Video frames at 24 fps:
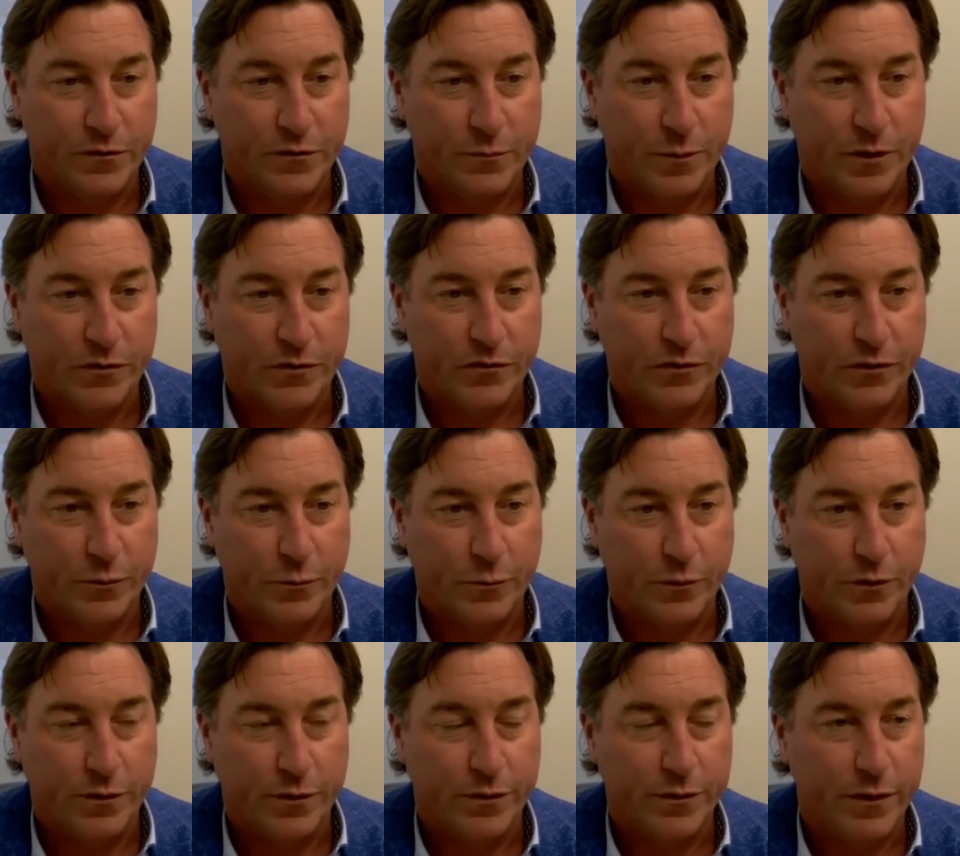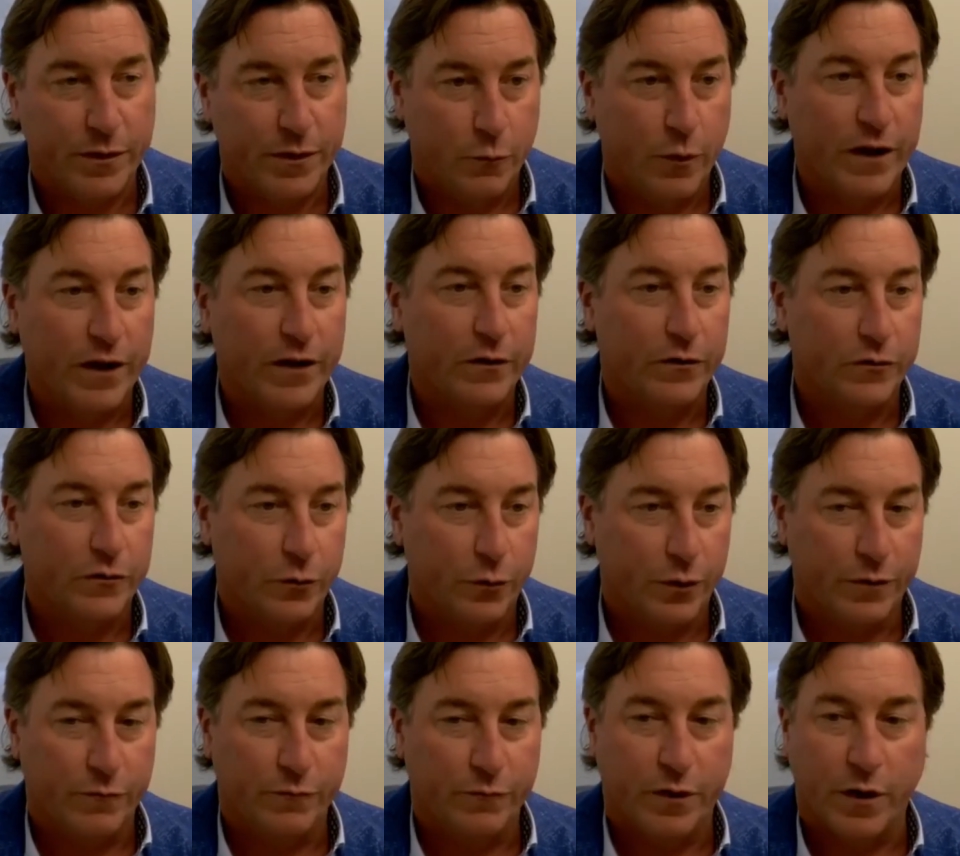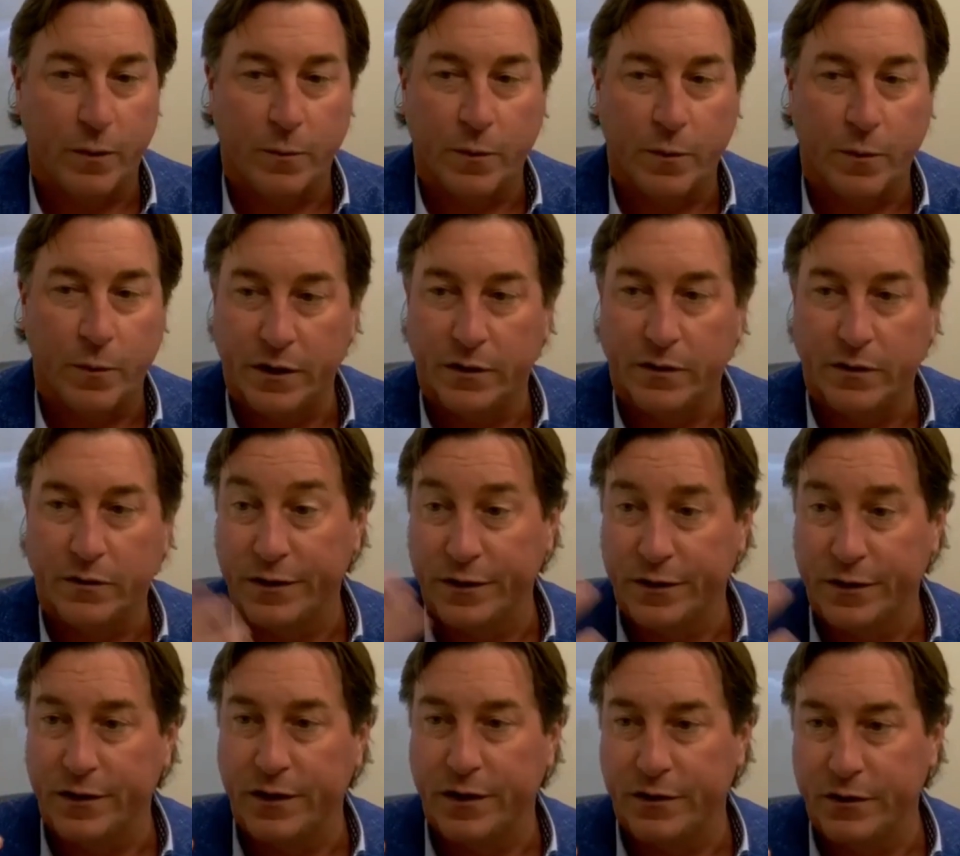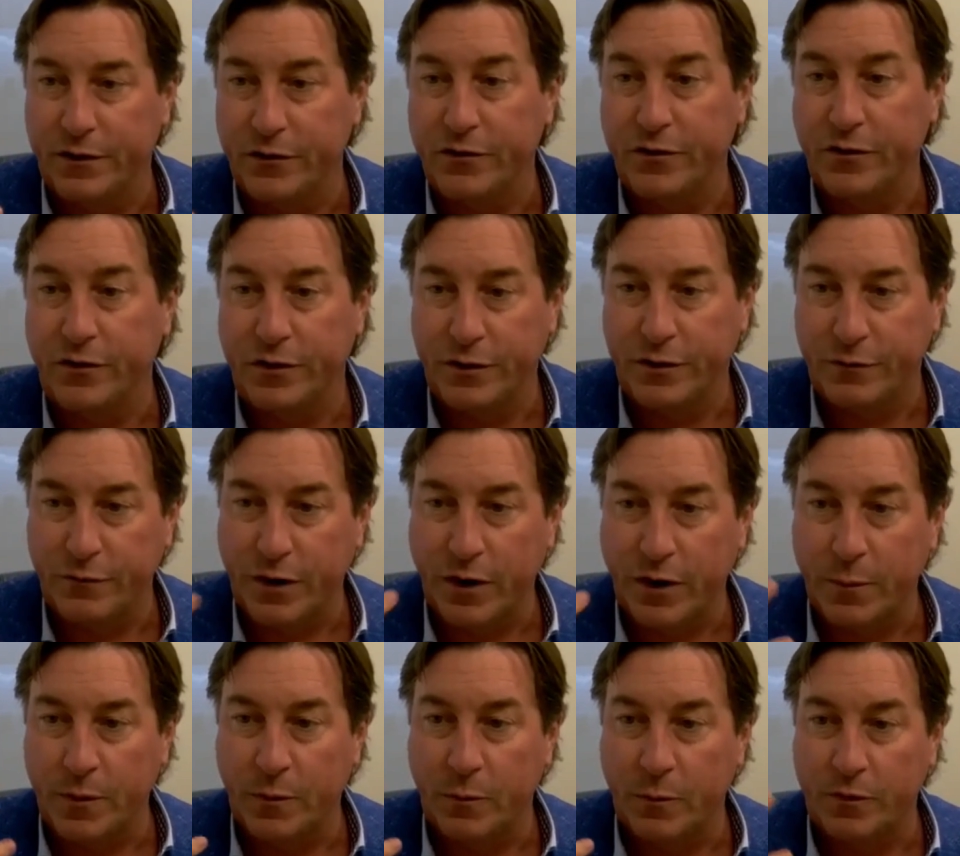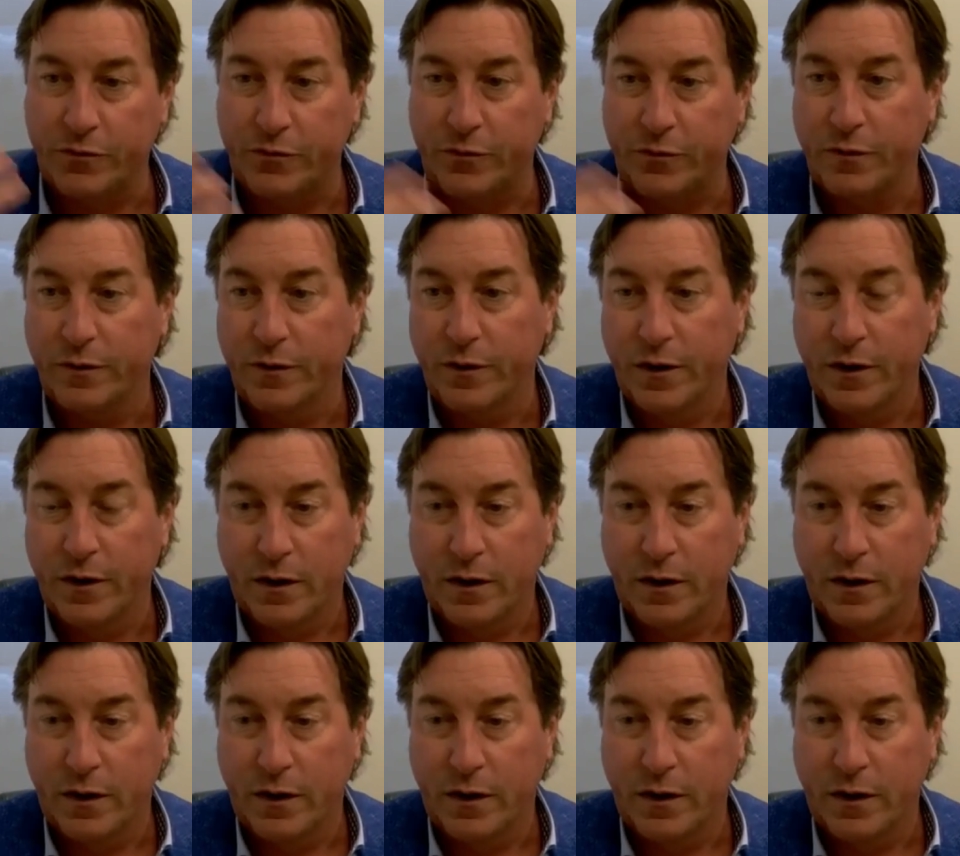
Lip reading: especially with the regulatory environment being and utility environment, which are